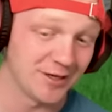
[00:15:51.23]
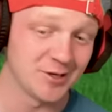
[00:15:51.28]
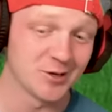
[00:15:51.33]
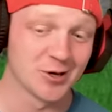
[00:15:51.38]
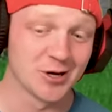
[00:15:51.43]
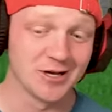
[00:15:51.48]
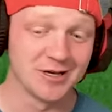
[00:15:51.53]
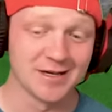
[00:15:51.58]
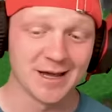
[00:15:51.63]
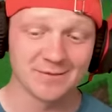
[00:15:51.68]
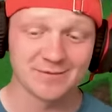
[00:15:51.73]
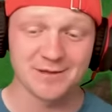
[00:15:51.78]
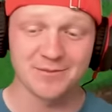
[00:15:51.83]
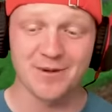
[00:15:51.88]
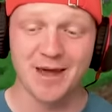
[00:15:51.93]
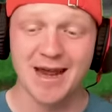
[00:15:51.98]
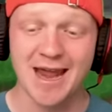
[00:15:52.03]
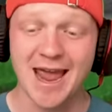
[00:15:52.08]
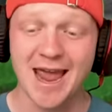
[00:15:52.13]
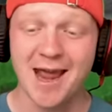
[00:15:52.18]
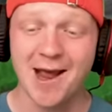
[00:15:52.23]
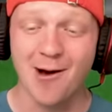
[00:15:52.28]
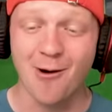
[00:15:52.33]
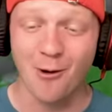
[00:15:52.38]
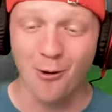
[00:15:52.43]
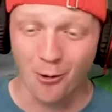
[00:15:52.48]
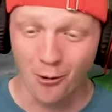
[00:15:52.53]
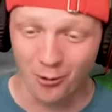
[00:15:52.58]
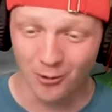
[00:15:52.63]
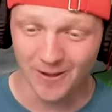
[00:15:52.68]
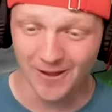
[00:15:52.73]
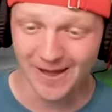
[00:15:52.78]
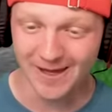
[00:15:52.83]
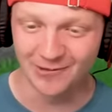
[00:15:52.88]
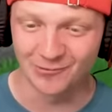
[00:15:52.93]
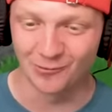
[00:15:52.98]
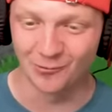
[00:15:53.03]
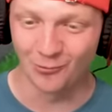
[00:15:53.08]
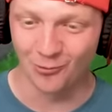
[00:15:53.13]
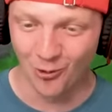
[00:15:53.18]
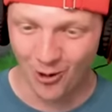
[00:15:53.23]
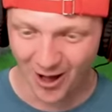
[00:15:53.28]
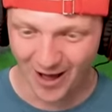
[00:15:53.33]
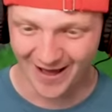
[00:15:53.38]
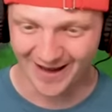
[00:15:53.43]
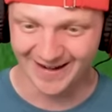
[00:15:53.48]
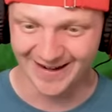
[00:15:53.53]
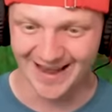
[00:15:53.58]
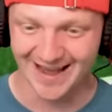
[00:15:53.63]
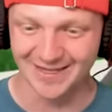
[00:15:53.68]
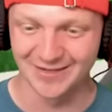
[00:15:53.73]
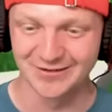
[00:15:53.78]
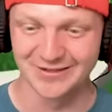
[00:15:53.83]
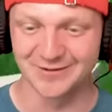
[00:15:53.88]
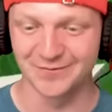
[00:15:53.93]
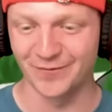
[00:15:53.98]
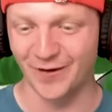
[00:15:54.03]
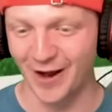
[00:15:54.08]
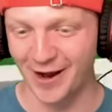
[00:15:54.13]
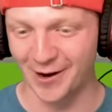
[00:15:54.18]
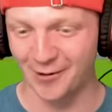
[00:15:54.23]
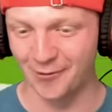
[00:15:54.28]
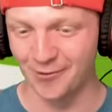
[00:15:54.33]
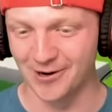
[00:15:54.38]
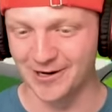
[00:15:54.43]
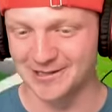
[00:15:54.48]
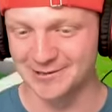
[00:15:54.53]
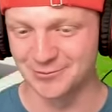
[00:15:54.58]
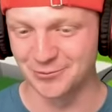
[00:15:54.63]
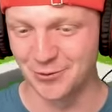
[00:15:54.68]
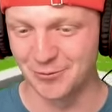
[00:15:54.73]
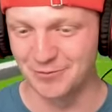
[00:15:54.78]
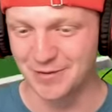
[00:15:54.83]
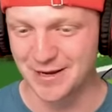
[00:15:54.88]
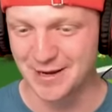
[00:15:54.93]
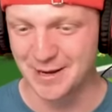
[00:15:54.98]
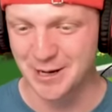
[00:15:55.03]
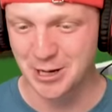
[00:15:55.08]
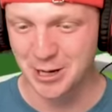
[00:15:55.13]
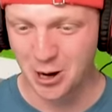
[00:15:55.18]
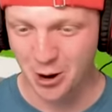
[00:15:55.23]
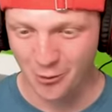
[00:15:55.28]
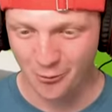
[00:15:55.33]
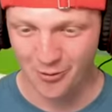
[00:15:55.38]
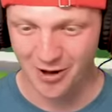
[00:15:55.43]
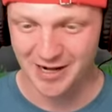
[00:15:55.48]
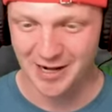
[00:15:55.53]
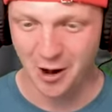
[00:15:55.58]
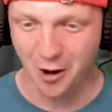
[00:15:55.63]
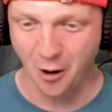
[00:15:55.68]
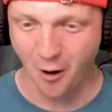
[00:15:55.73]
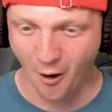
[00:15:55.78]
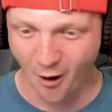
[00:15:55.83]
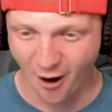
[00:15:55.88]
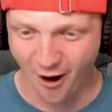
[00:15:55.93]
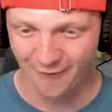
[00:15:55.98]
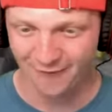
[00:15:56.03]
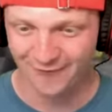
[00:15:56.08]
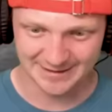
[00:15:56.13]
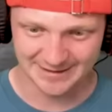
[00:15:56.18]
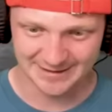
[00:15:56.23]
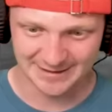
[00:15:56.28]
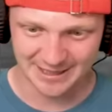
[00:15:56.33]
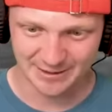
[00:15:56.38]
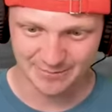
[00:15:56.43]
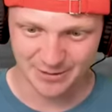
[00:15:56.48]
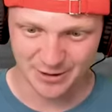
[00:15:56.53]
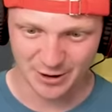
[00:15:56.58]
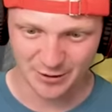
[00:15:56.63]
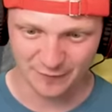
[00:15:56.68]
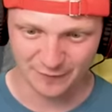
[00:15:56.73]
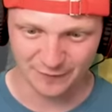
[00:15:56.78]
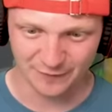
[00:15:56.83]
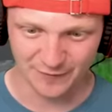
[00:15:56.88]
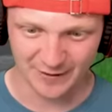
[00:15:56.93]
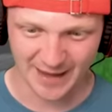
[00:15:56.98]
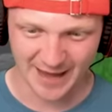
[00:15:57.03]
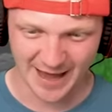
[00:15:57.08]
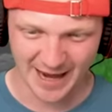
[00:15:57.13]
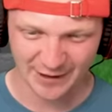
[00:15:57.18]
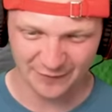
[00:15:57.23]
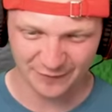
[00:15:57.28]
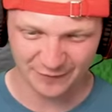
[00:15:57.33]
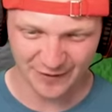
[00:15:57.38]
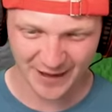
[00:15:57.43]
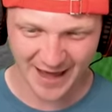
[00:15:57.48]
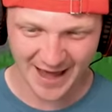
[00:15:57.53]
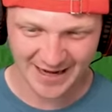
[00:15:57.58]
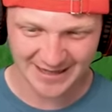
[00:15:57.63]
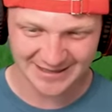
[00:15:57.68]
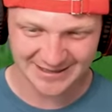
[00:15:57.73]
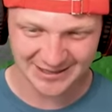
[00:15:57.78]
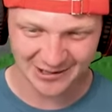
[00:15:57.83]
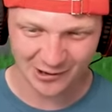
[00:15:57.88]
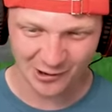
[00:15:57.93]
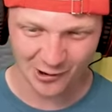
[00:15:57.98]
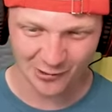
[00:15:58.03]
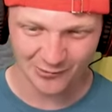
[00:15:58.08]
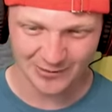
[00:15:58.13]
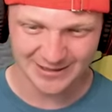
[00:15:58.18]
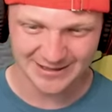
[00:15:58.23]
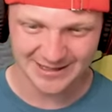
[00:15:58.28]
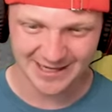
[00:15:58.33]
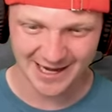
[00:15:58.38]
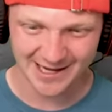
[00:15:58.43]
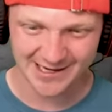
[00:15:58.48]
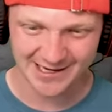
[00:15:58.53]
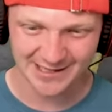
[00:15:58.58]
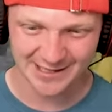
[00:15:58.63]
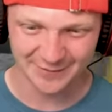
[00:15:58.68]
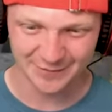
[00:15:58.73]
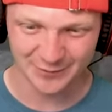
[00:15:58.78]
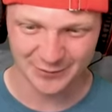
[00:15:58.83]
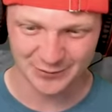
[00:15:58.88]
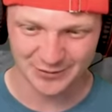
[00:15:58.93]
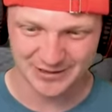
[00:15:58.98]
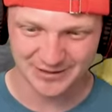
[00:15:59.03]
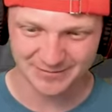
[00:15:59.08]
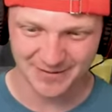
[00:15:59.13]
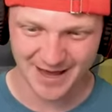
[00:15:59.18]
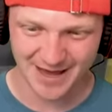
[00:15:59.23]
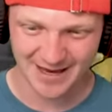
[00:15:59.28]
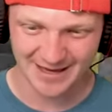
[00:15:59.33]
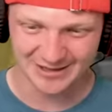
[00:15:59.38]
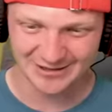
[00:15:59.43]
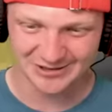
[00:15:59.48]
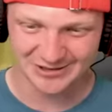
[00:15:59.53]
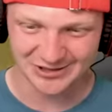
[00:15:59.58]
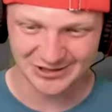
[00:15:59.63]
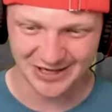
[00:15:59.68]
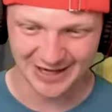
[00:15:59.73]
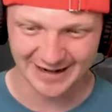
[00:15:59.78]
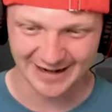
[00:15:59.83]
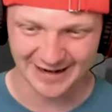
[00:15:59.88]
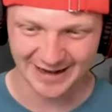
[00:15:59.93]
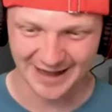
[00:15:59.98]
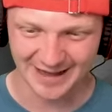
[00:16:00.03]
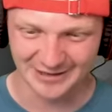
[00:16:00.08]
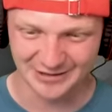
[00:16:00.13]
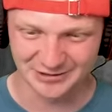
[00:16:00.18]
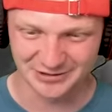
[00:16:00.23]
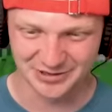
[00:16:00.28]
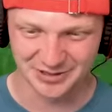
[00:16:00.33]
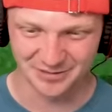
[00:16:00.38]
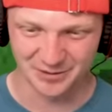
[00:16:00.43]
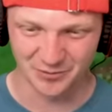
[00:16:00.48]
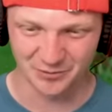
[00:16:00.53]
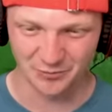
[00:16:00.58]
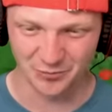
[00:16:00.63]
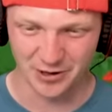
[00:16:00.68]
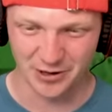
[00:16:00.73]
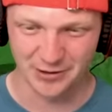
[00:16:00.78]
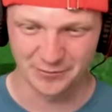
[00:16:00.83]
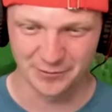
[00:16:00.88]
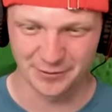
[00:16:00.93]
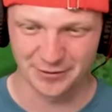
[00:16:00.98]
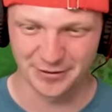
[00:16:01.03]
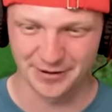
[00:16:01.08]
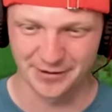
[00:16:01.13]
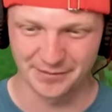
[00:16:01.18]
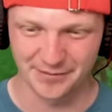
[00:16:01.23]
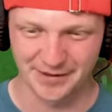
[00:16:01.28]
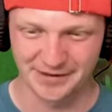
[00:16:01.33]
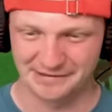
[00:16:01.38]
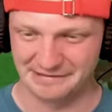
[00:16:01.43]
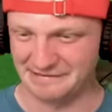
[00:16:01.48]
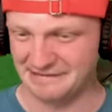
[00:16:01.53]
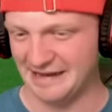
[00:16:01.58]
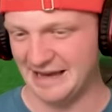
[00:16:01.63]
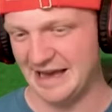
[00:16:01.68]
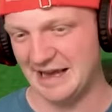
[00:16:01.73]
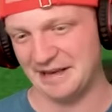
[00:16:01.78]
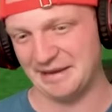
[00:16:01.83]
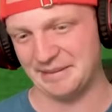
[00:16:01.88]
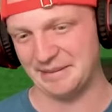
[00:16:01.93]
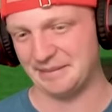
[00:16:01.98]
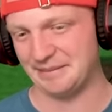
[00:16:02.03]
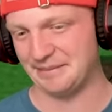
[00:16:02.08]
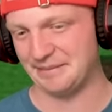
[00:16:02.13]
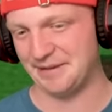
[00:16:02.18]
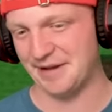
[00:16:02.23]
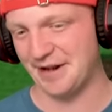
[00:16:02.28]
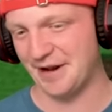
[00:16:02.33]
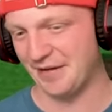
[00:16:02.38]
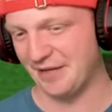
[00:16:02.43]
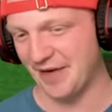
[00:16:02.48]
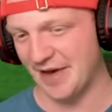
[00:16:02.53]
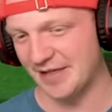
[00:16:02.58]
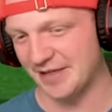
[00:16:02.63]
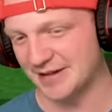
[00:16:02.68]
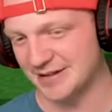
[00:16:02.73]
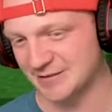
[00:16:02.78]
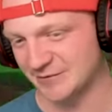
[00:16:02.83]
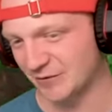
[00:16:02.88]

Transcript: you're good enough to make a hole in one, and those fireworks will be going off. This is gonna be our flag. Flags are always kind of difficult to make. You just kind of gotta do something weird with them, and yeah, you know, that looks